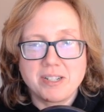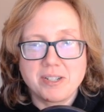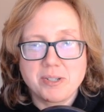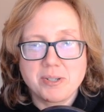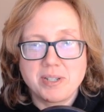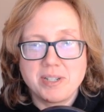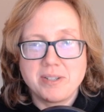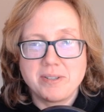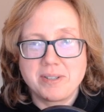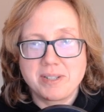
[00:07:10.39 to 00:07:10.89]
So
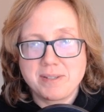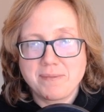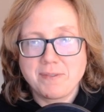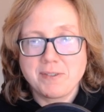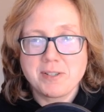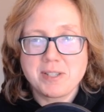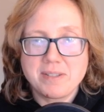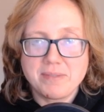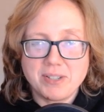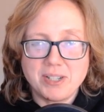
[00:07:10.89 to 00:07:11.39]
I notice,
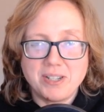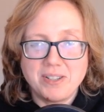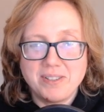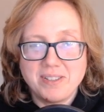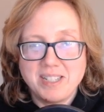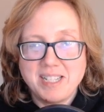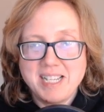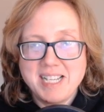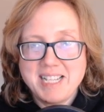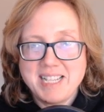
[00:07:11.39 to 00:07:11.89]
first of all,
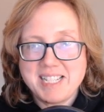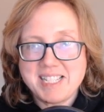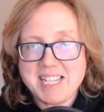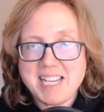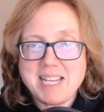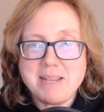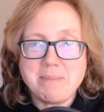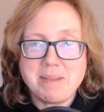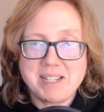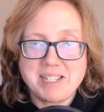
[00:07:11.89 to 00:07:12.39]
this
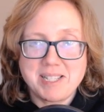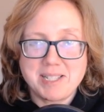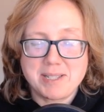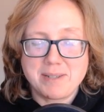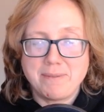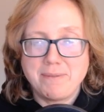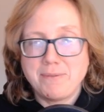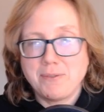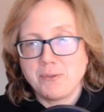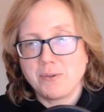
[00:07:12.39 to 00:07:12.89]
8 makes this a
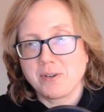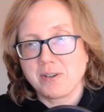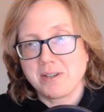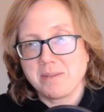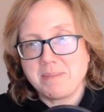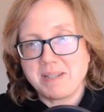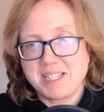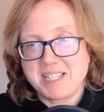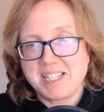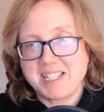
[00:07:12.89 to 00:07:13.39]
4,
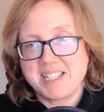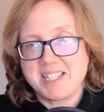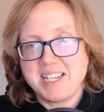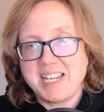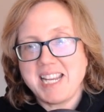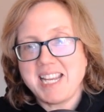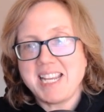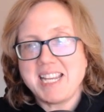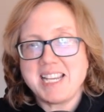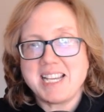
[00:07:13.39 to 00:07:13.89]
makes this an
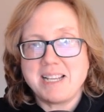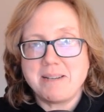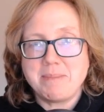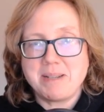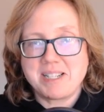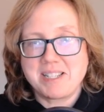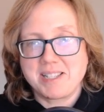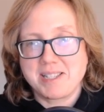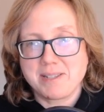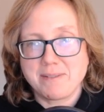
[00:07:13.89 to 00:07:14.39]
8, and
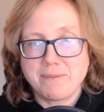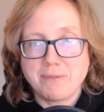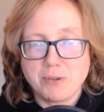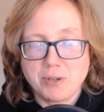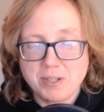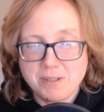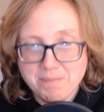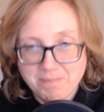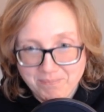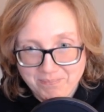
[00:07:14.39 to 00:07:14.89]
makes this a 4.